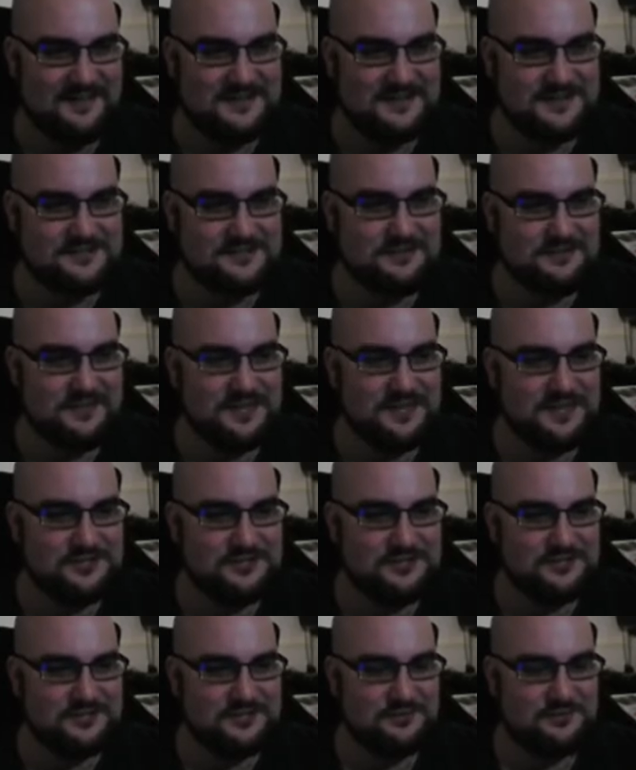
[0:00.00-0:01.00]
did do the
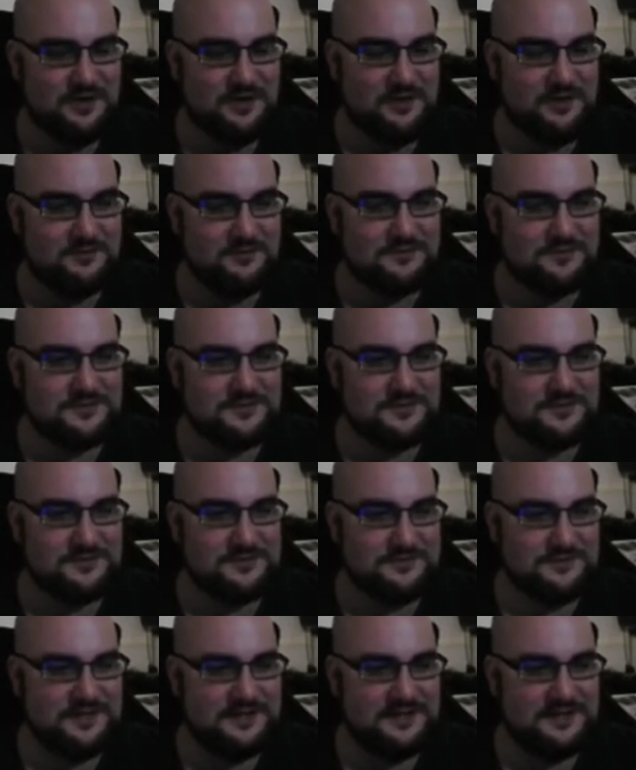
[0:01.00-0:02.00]
kitchen as well with the
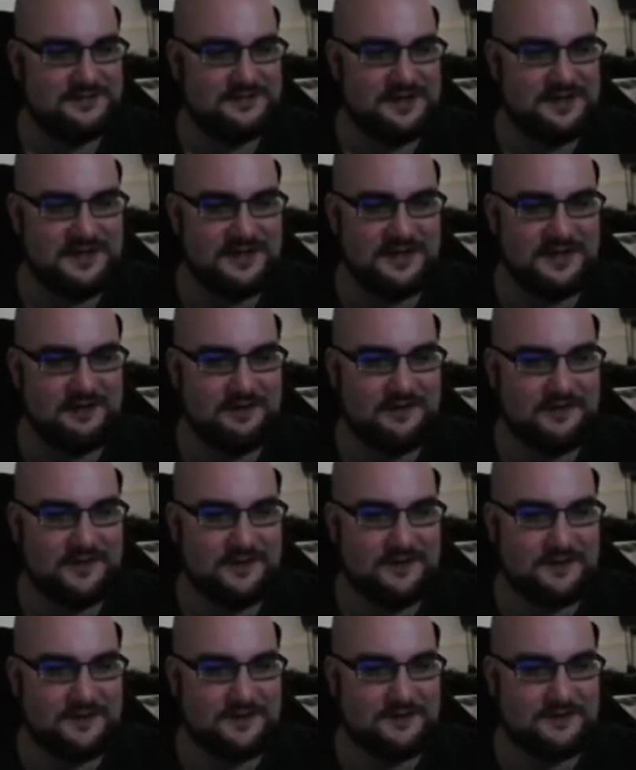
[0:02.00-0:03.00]
little dining area
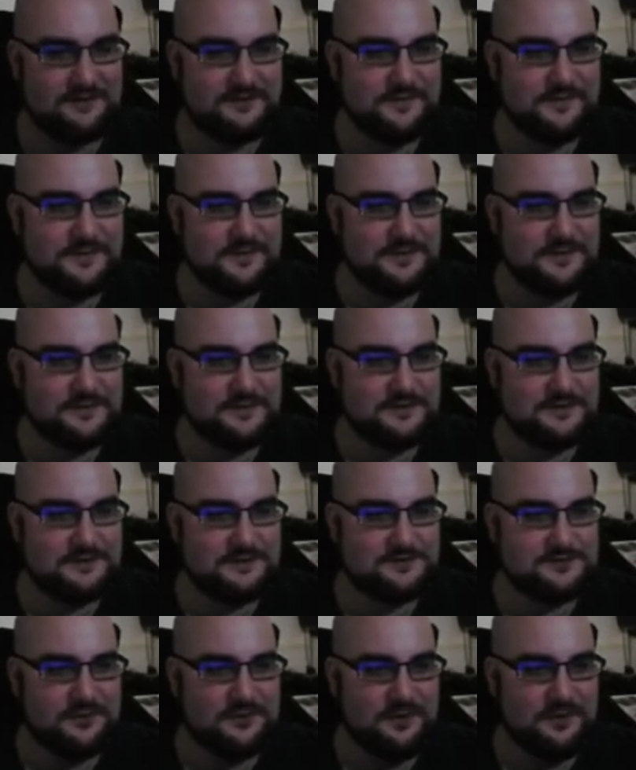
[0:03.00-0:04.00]
here.
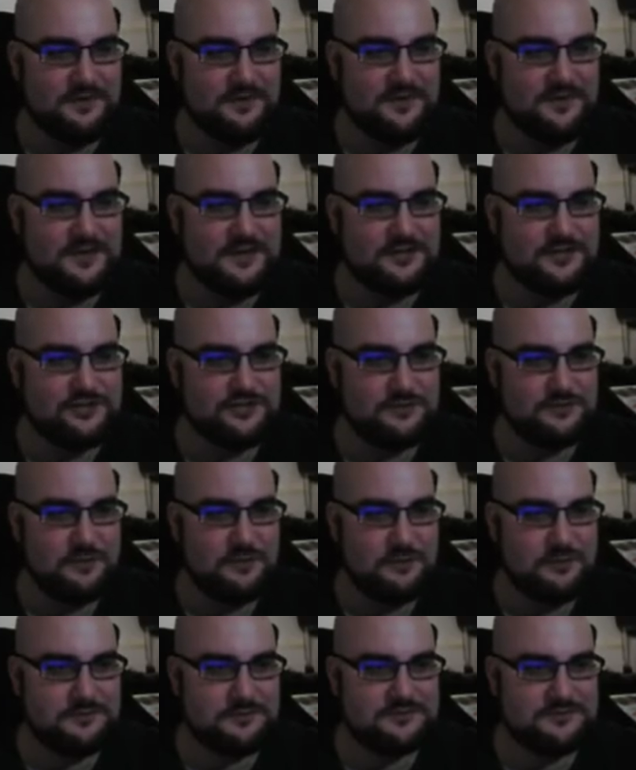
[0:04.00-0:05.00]
So in the kitchen, we
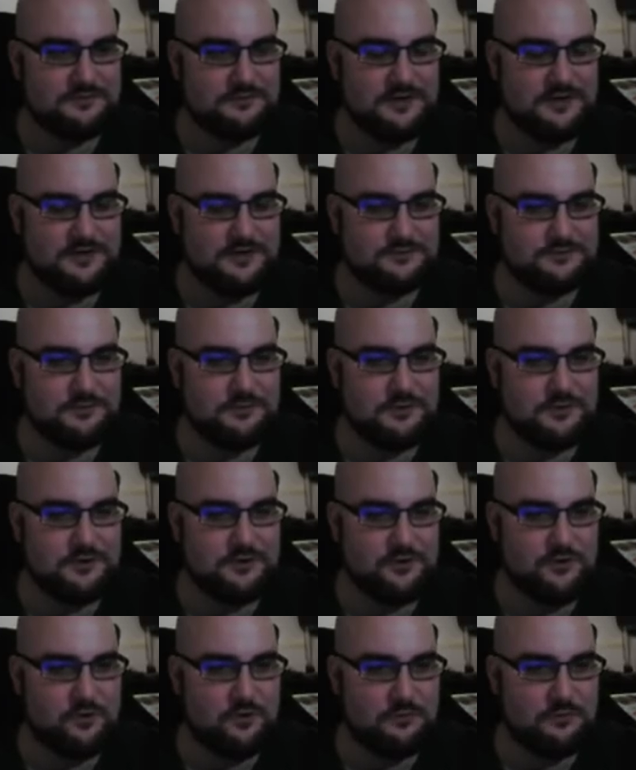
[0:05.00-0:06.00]
went with some colors we wouldn't
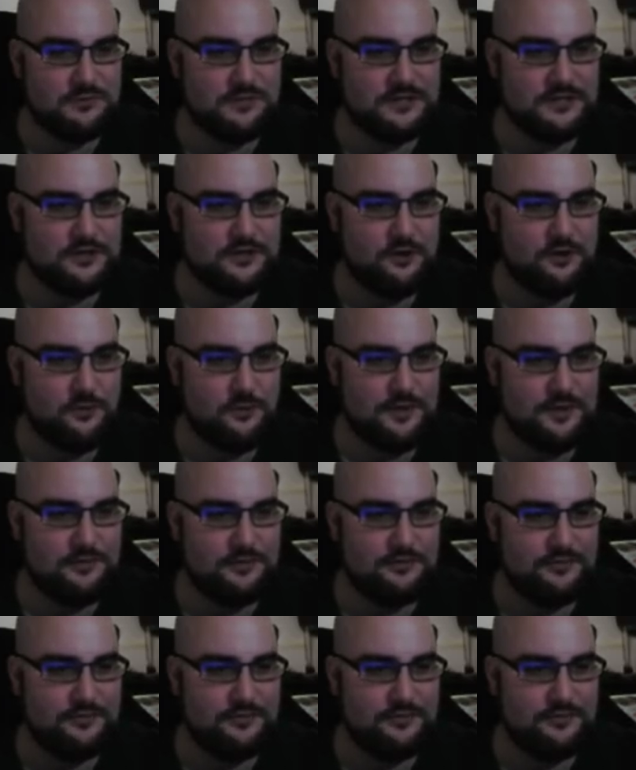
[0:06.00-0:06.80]
normally go with.